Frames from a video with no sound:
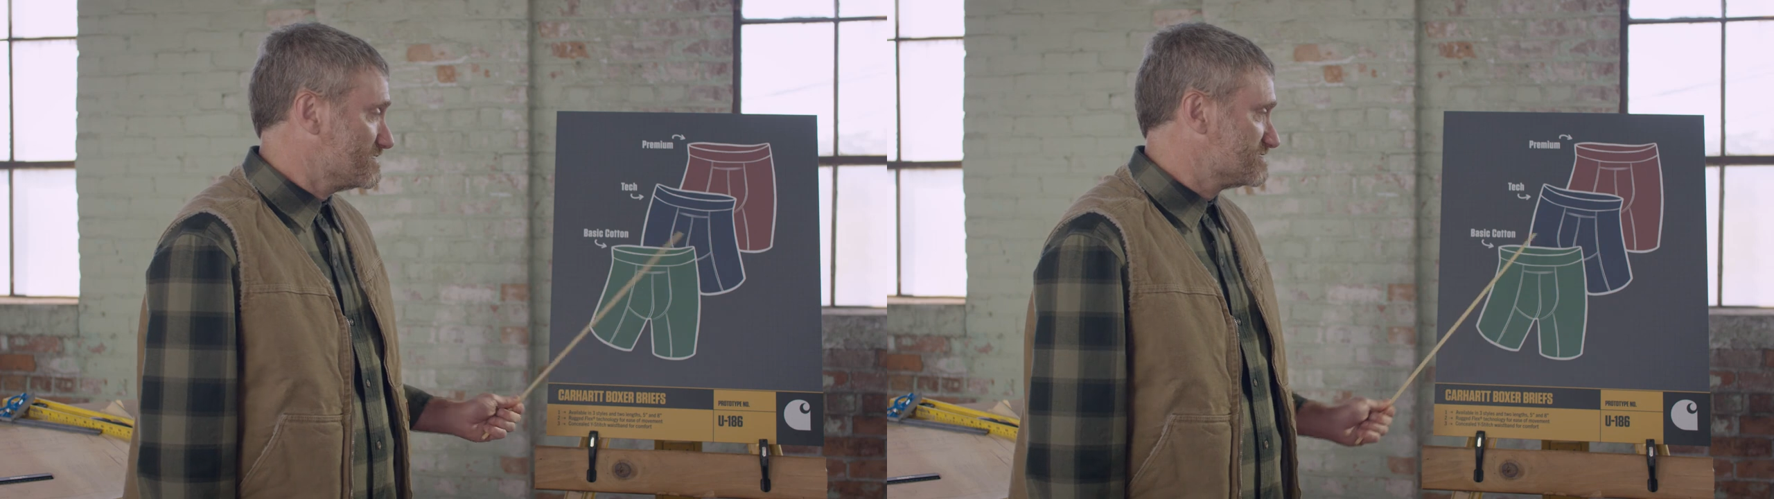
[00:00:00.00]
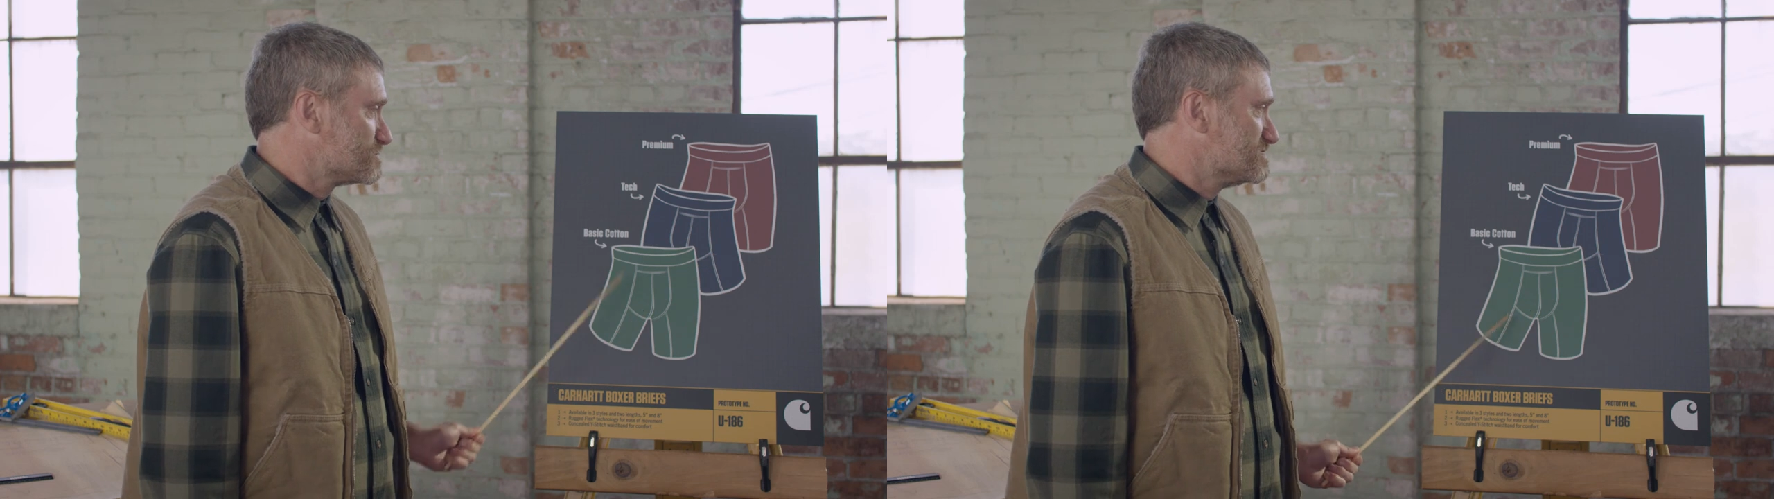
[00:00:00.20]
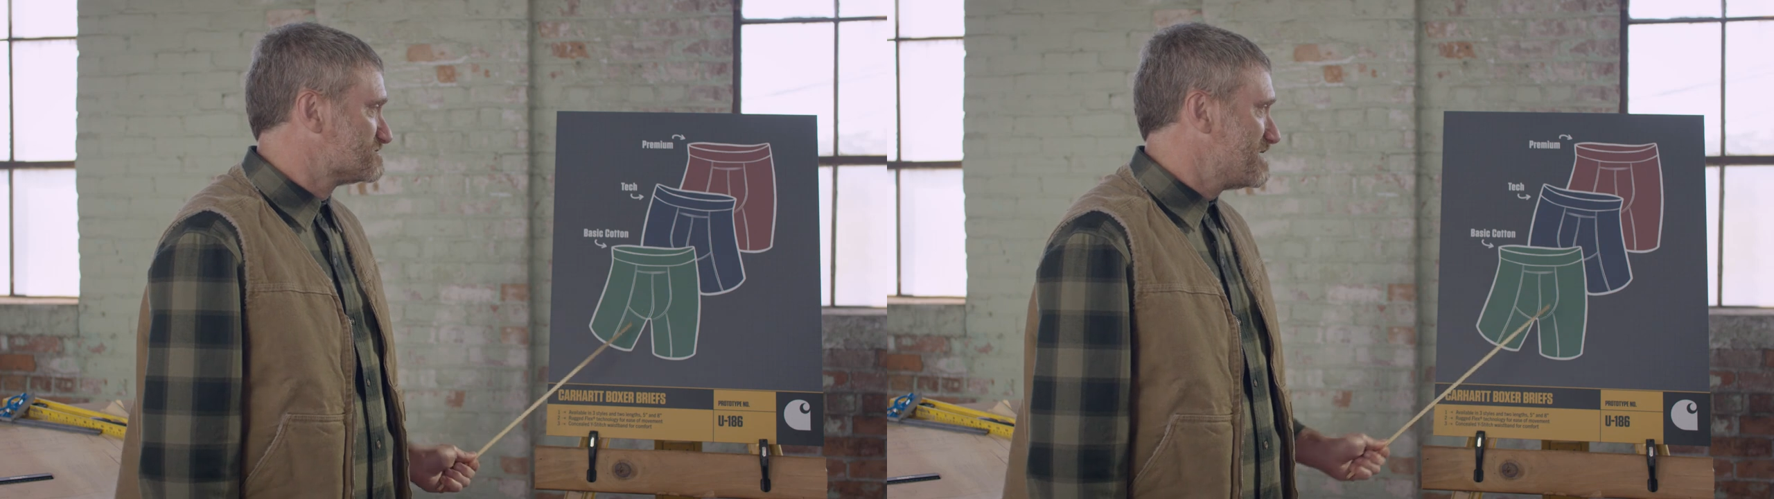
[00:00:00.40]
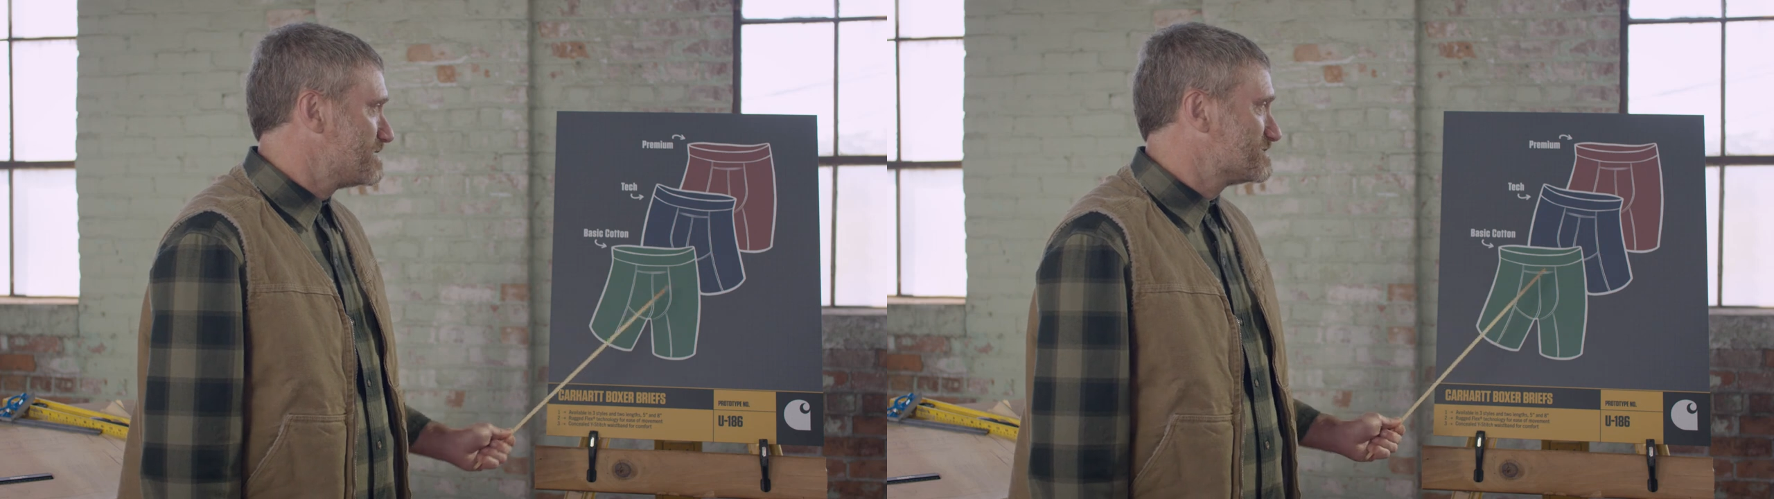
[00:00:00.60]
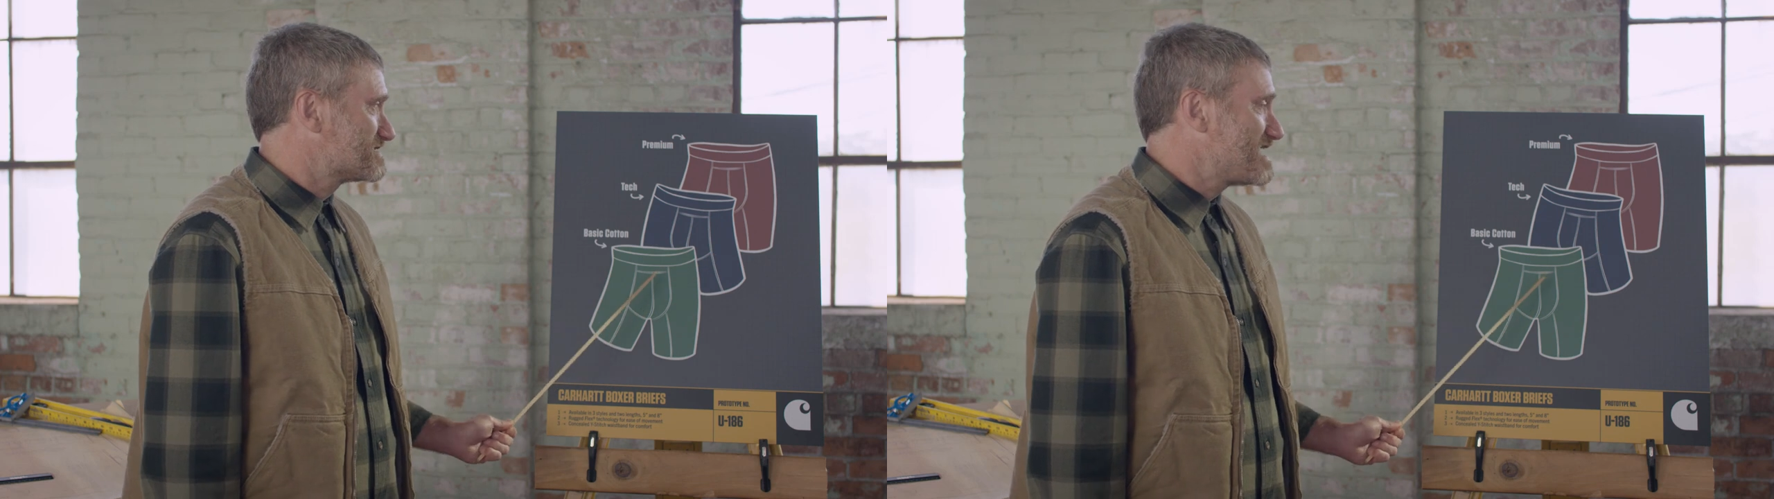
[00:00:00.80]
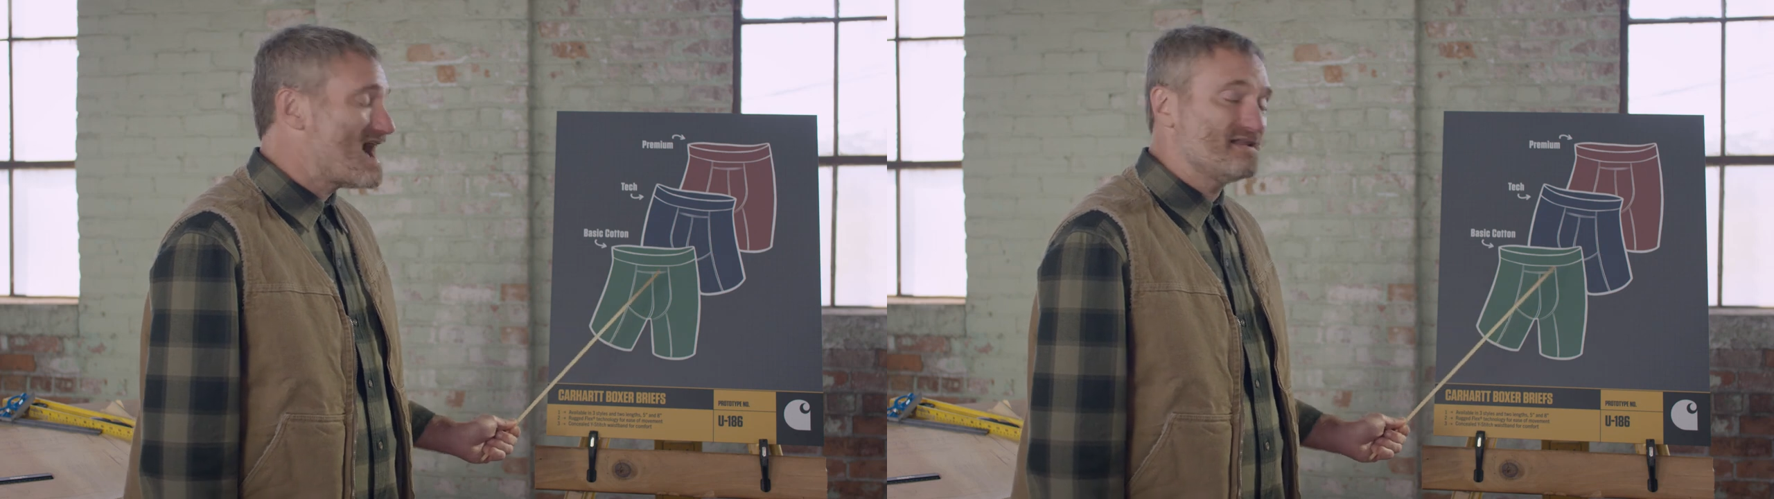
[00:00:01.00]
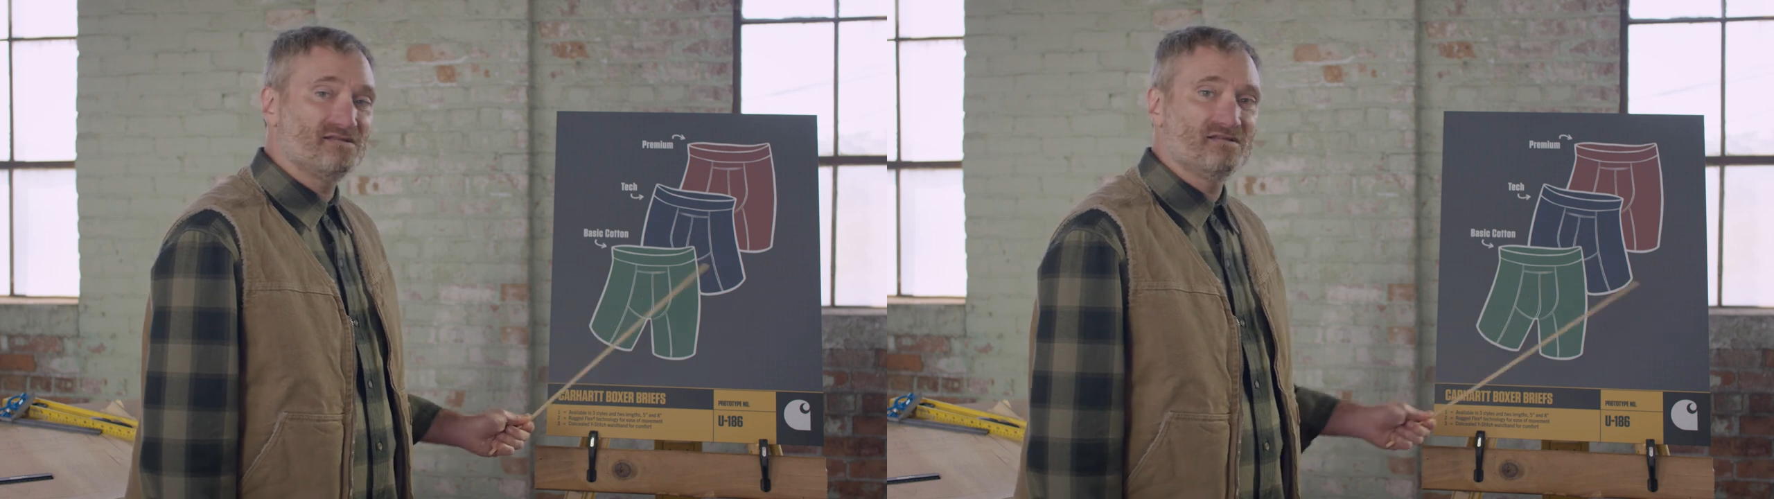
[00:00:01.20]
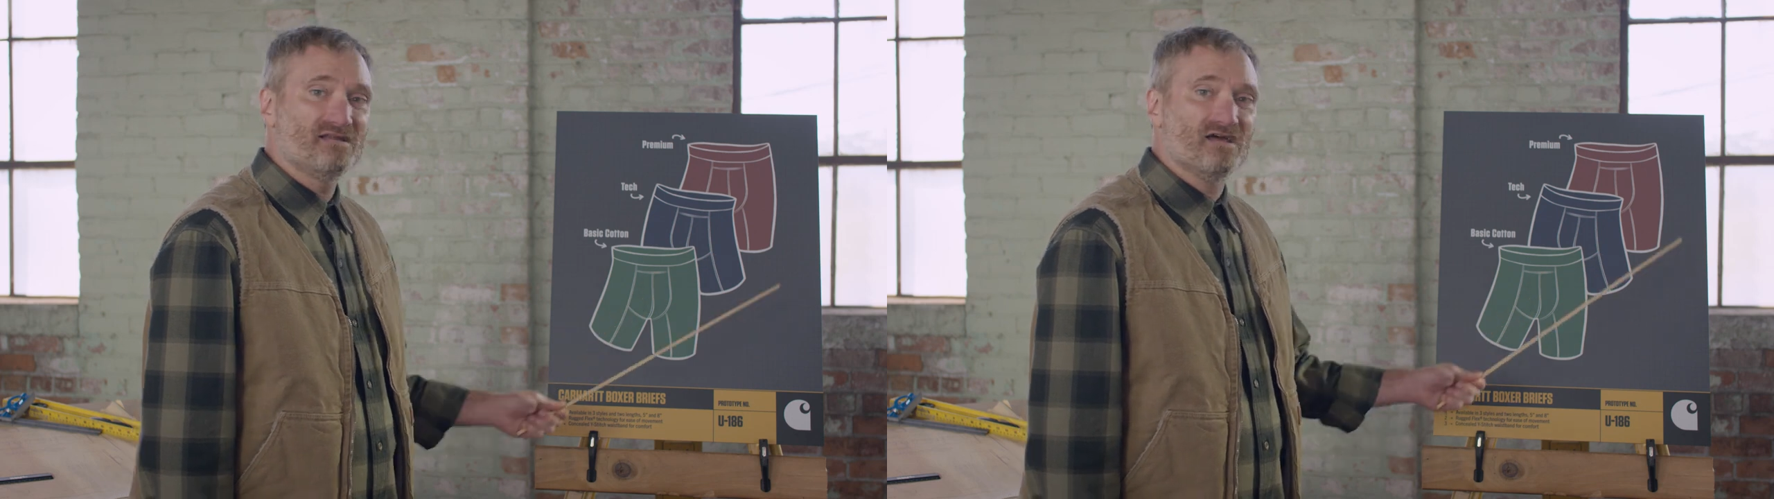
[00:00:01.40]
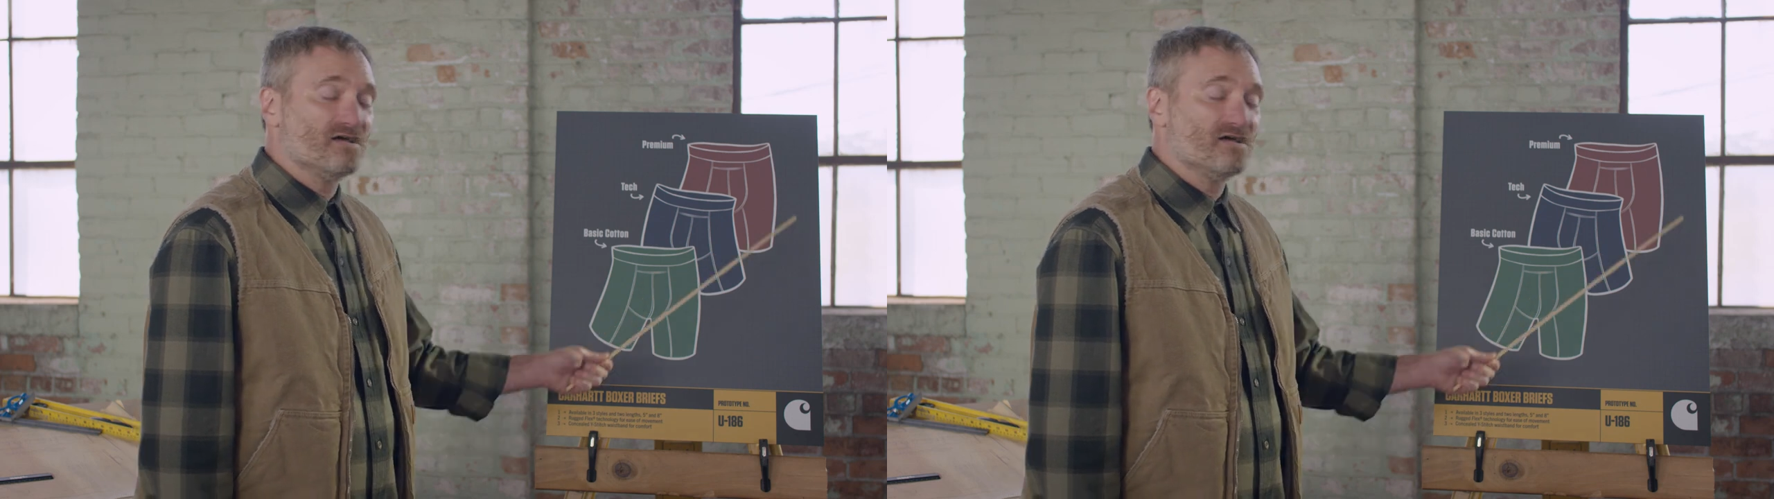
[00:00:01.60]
This one's made with cotton.